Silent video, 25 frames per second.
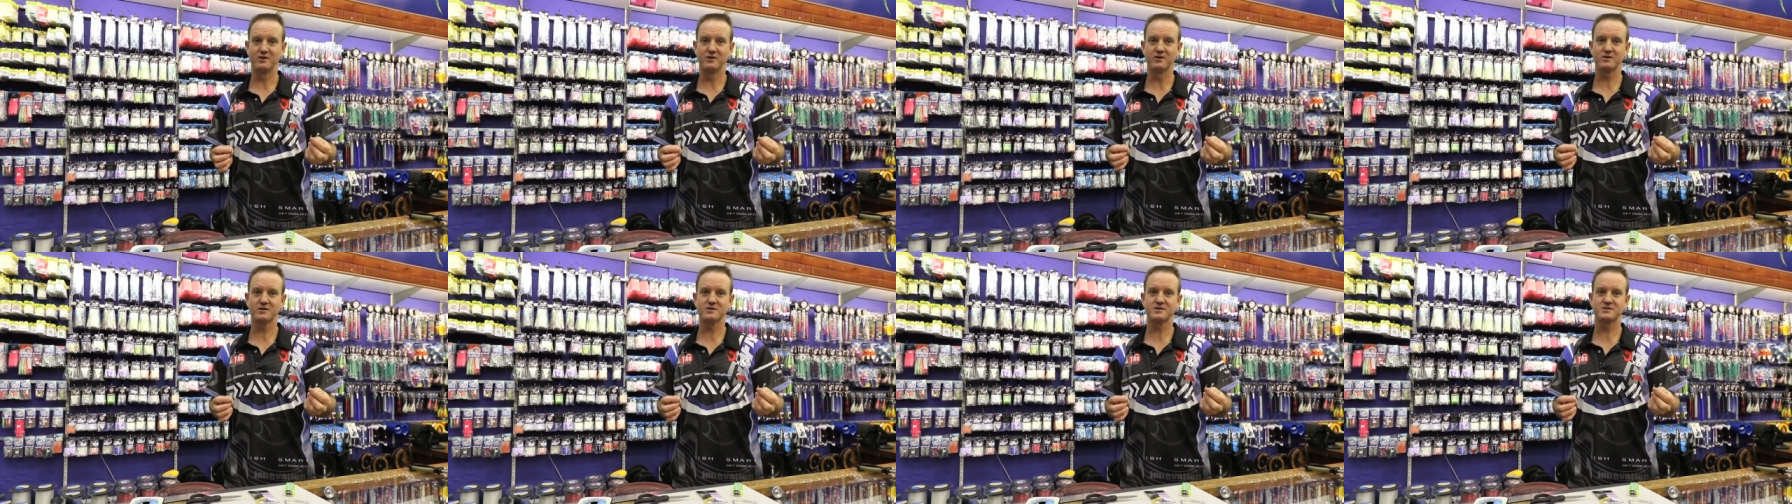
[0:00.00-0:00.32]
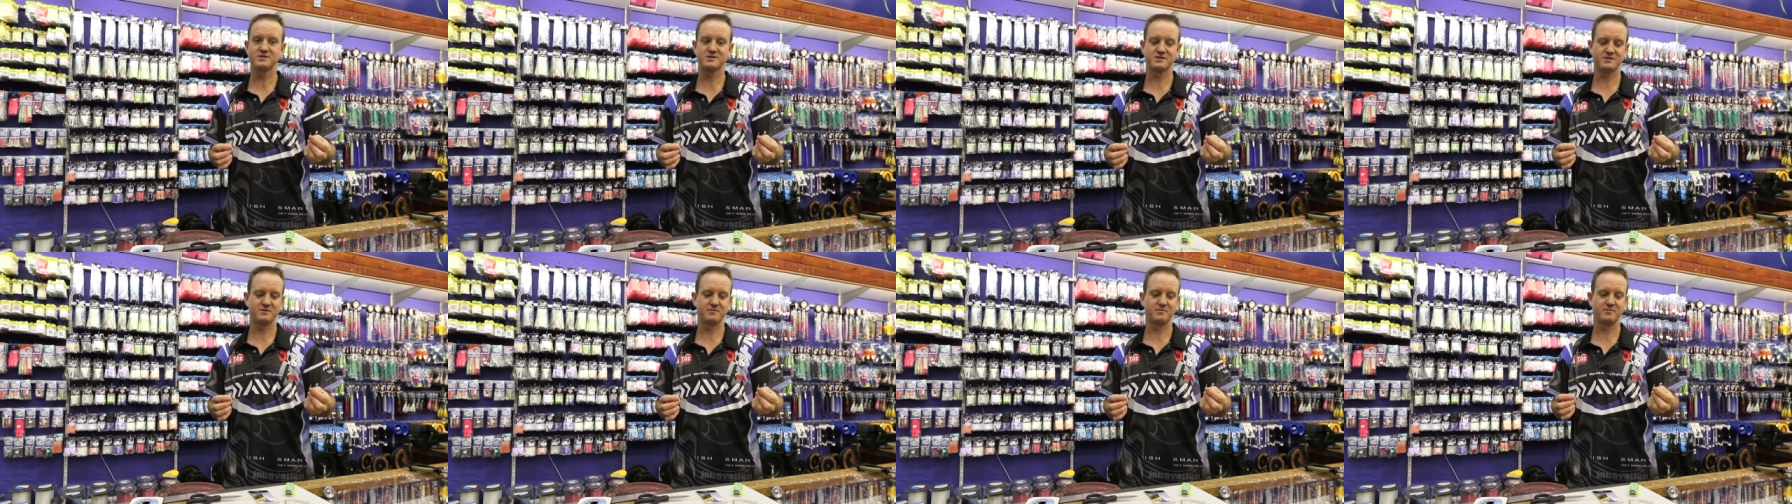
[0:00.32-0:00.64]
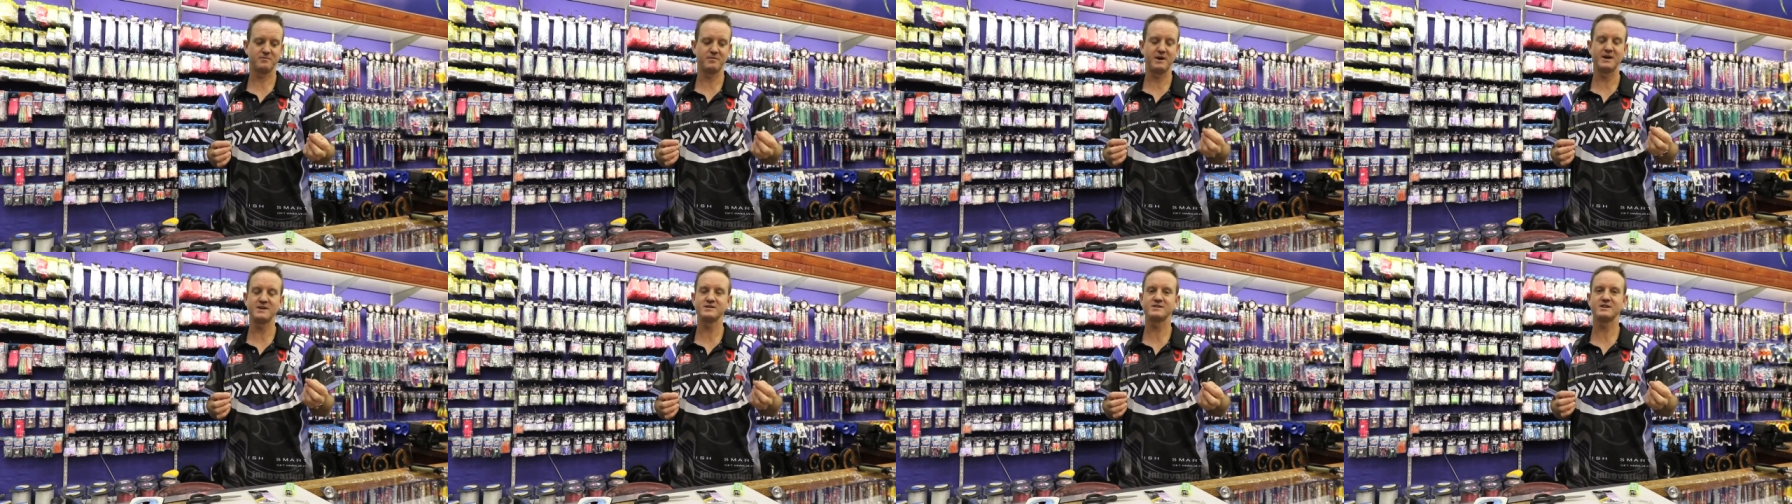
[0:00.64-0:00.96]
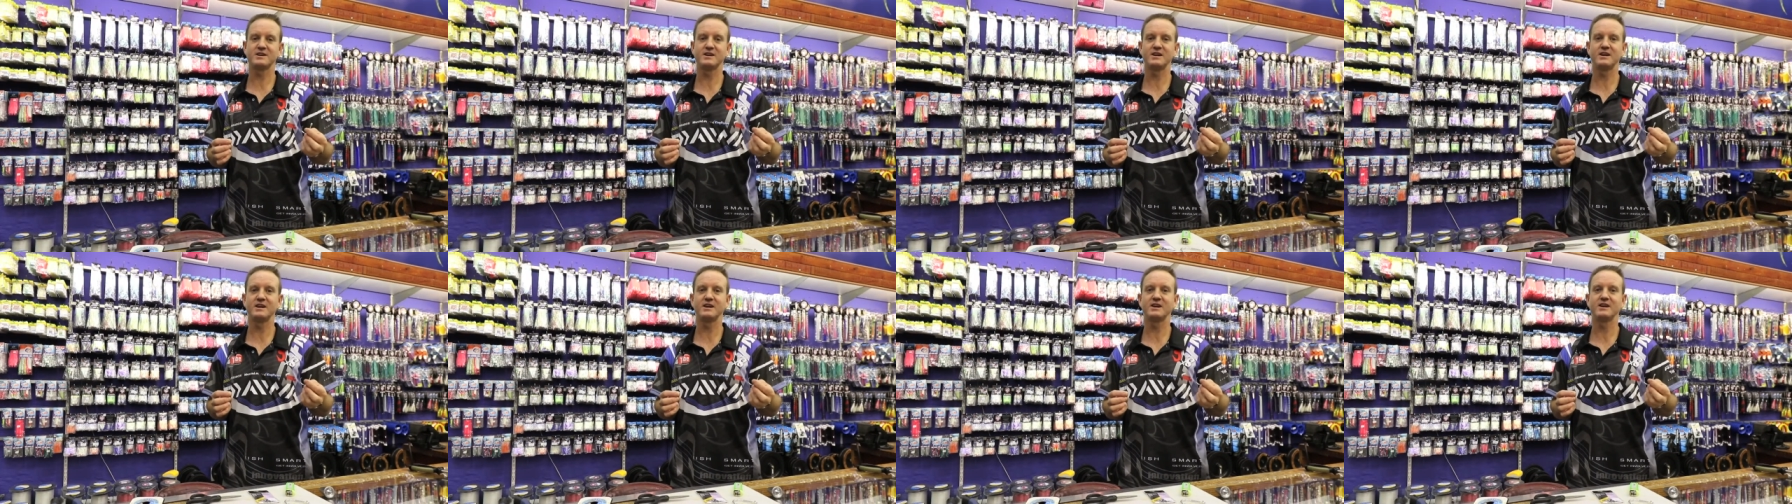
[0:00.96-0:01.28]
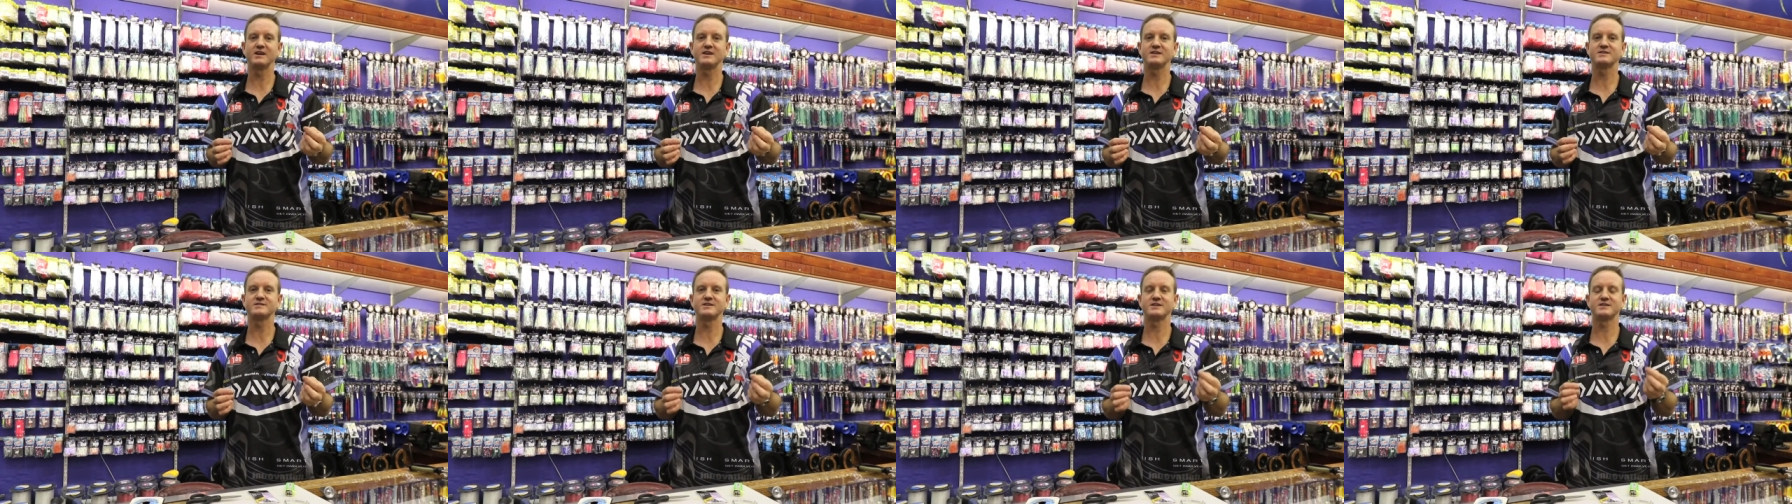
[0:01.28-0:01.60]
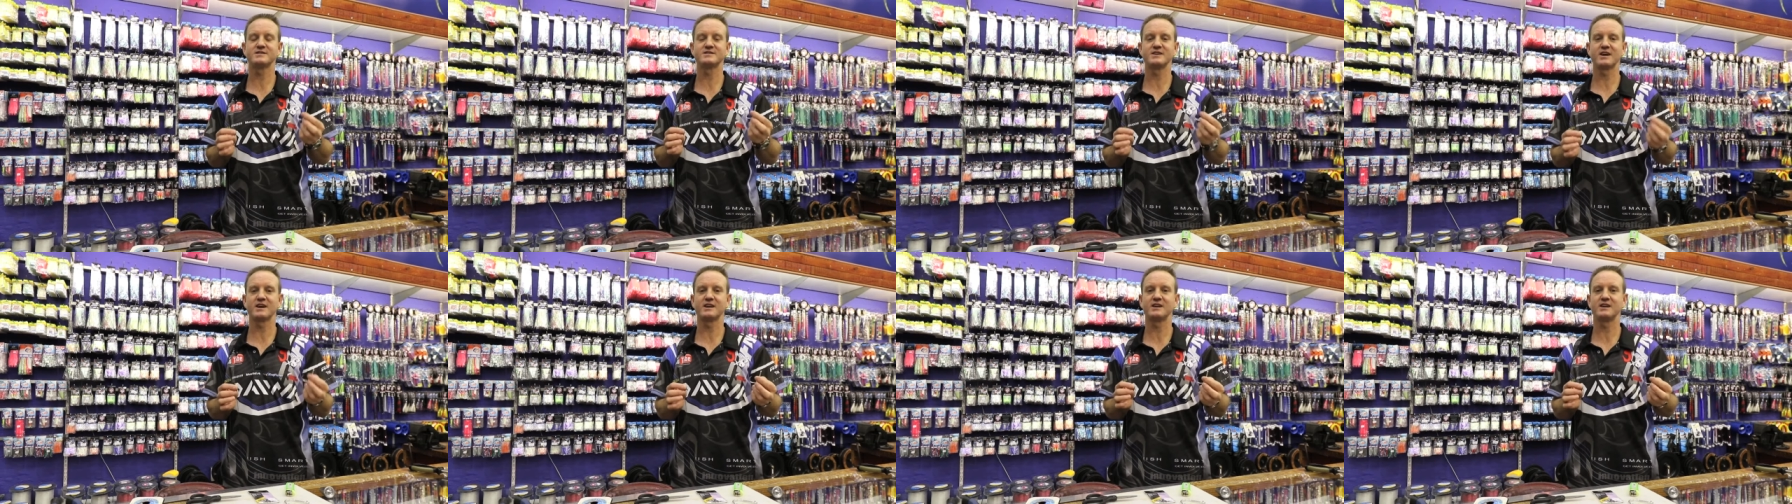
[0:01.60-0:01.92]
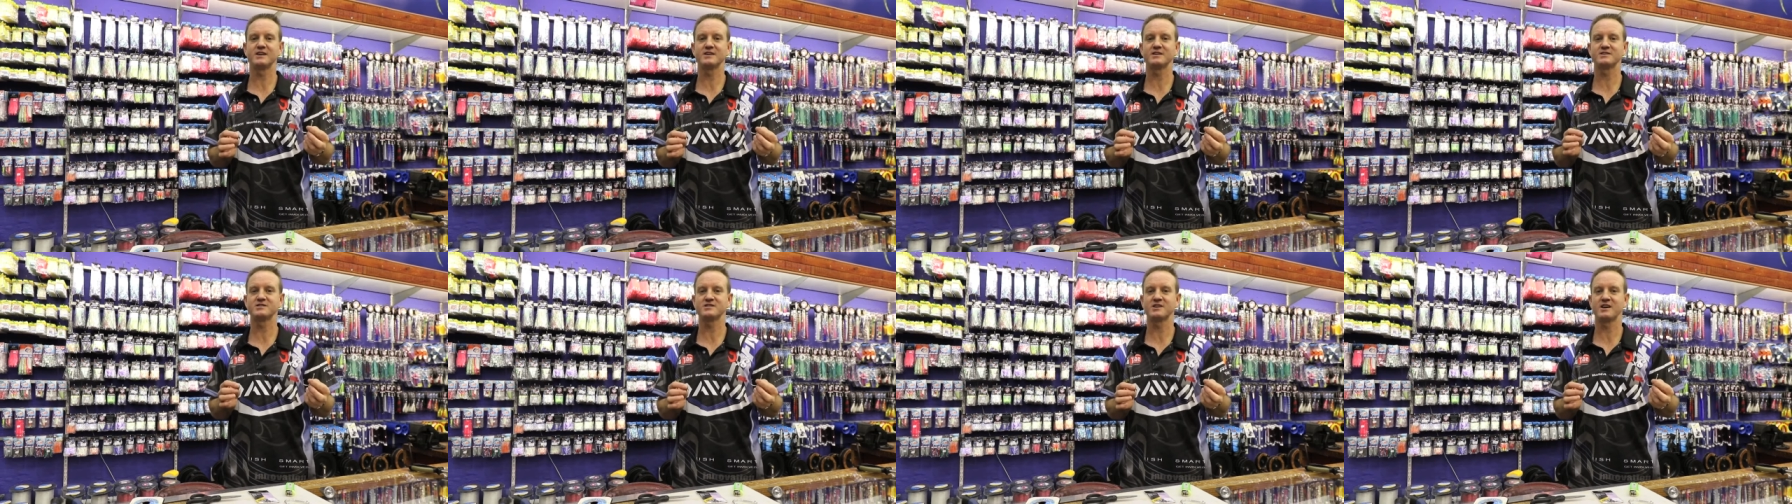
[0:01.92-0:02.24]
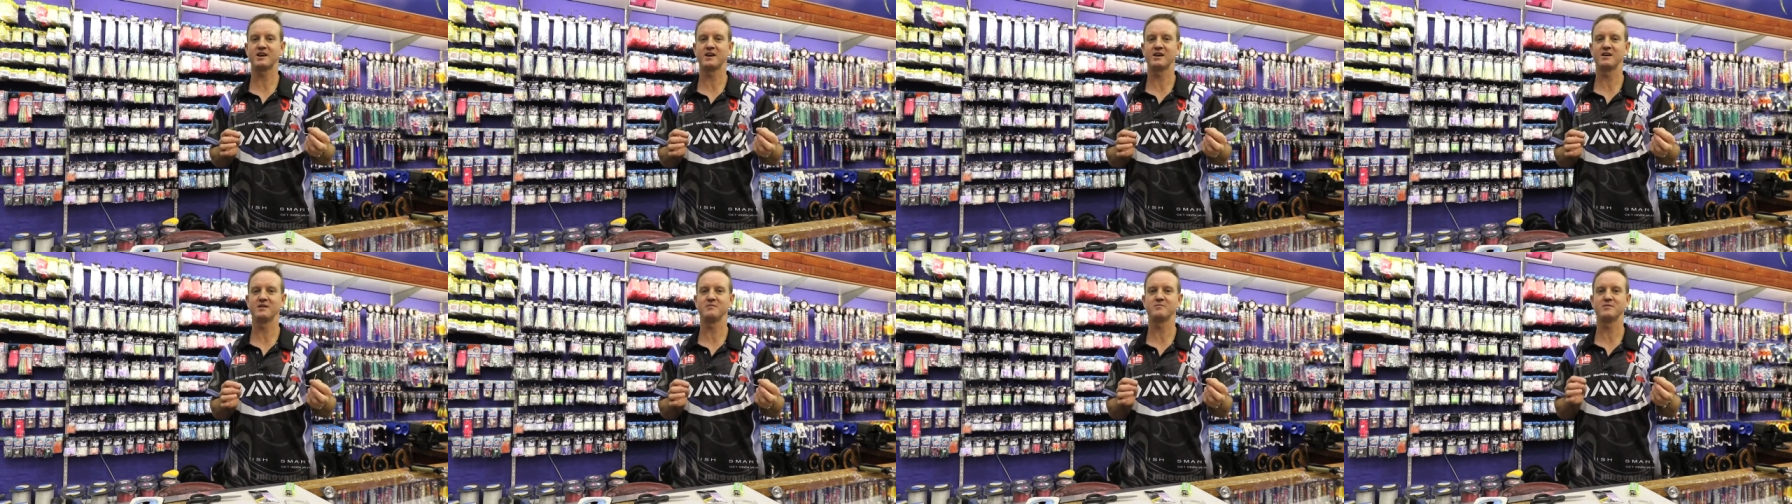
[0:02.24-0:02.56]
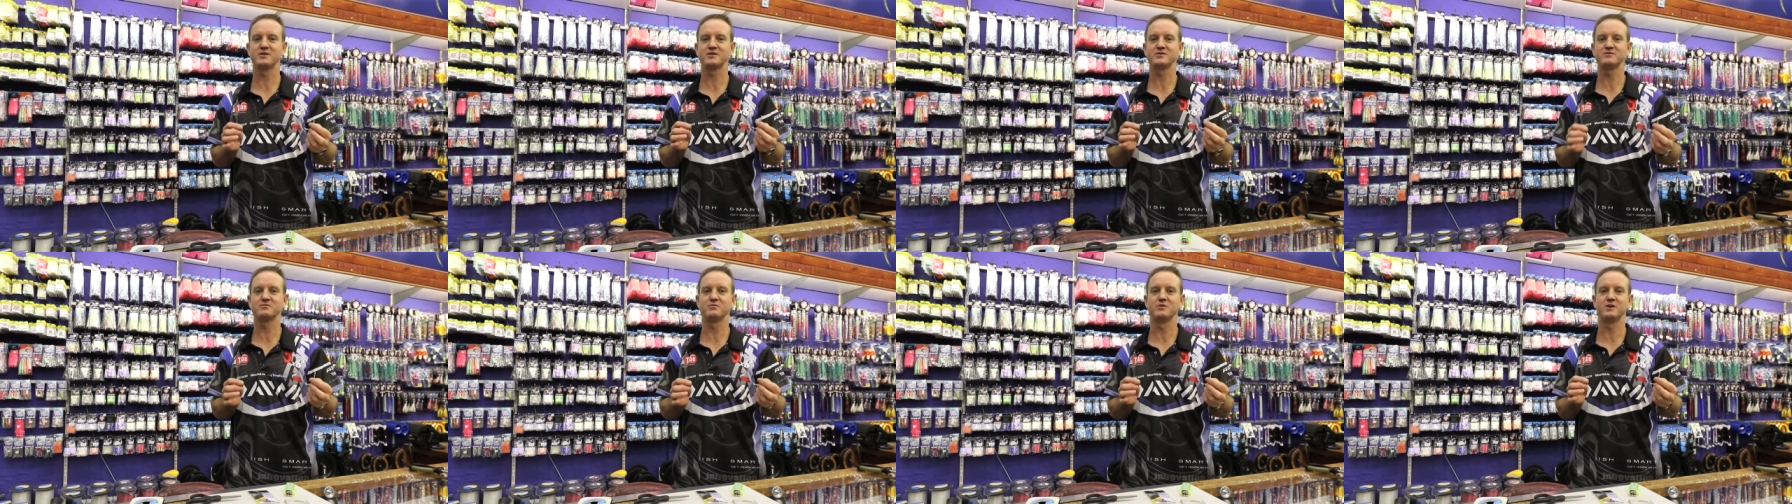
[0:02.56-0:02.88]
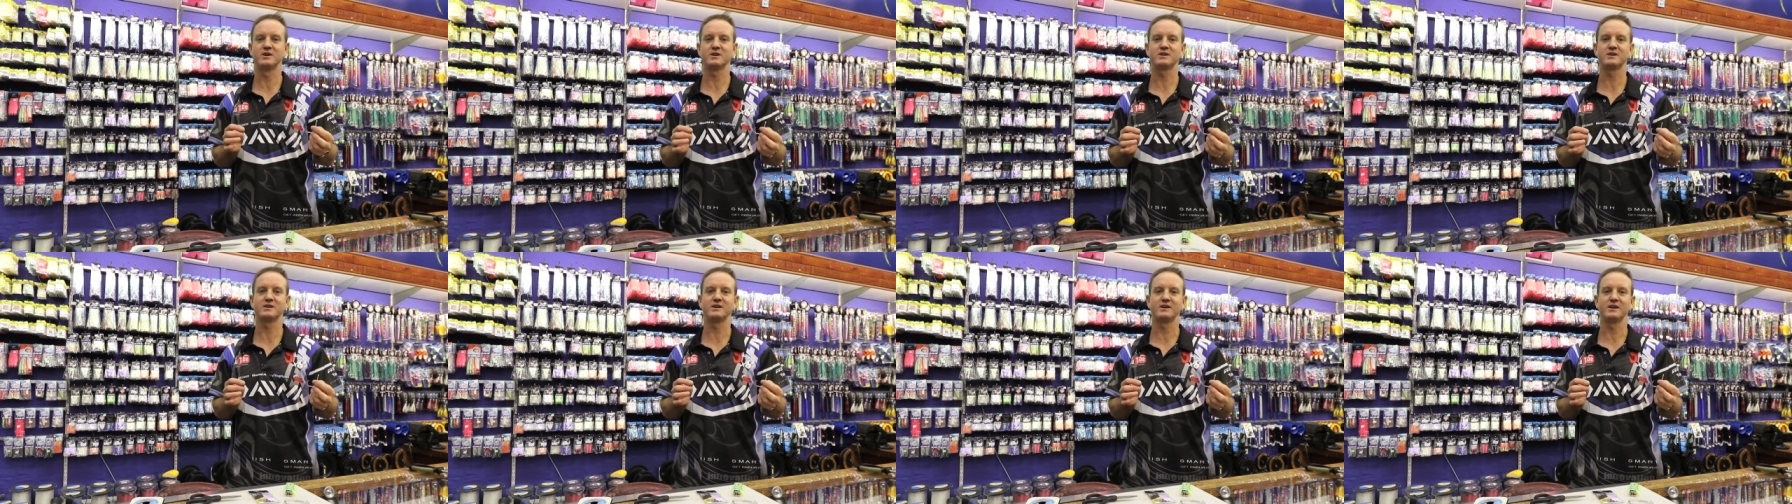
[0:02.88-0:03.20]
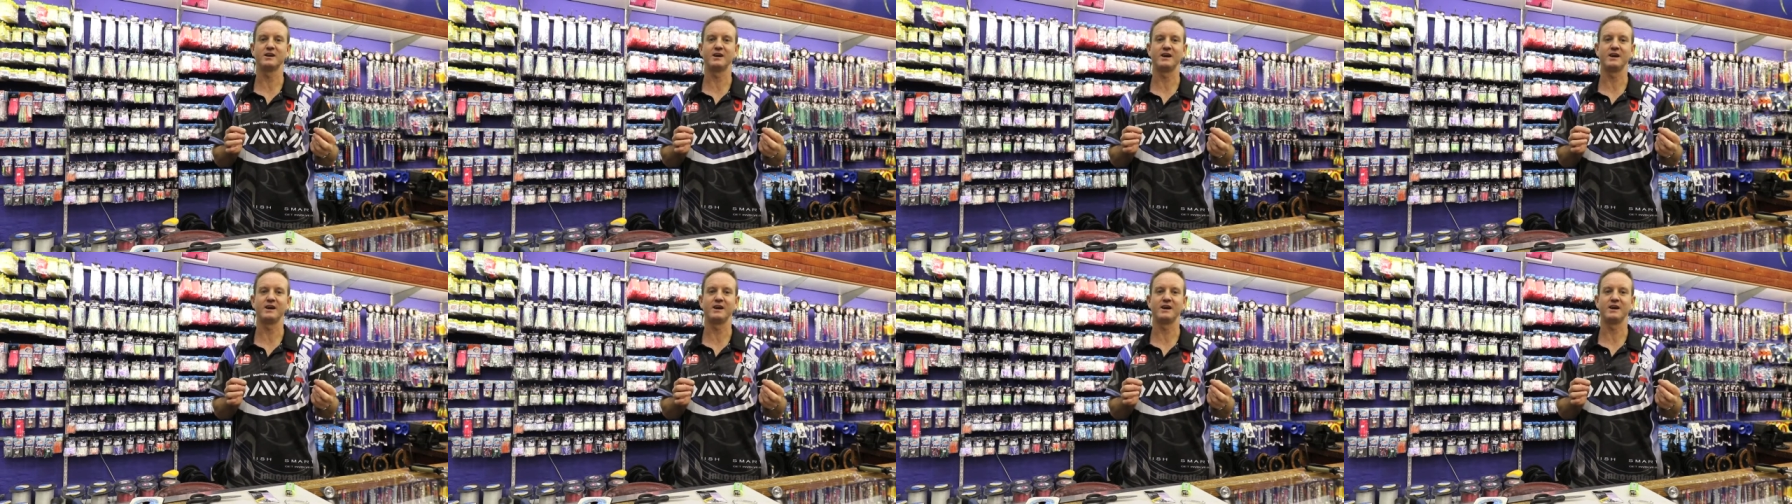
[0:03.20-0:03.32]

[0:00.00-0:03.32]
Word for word: hooks basically is exactly the same as what